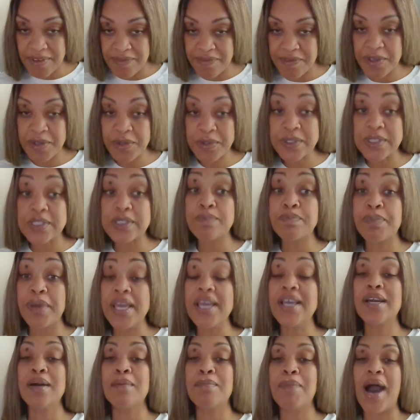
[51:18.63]
if you
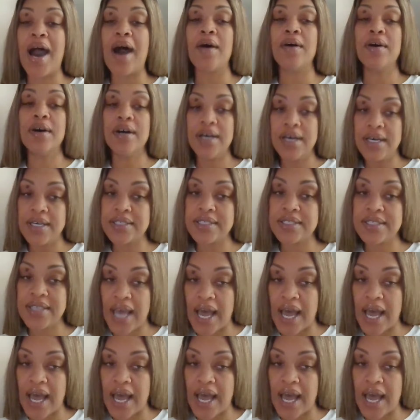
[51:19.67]
speak about us